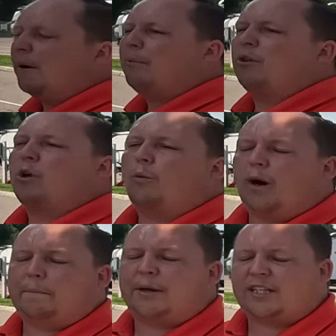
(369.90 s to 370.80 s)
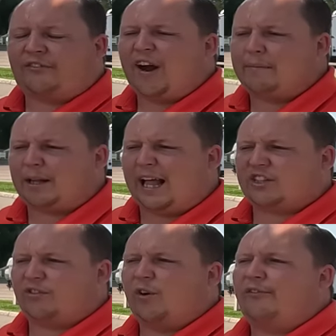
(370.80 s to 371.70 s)
get up on the one-piece
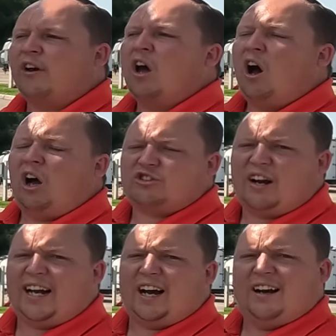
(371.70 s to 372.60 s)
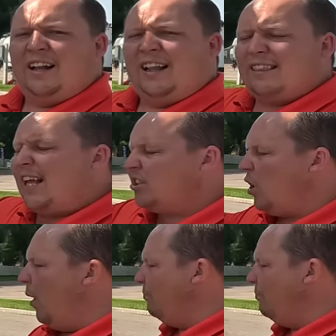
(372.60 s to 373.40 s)
fiberglass roof. Andrea, let's go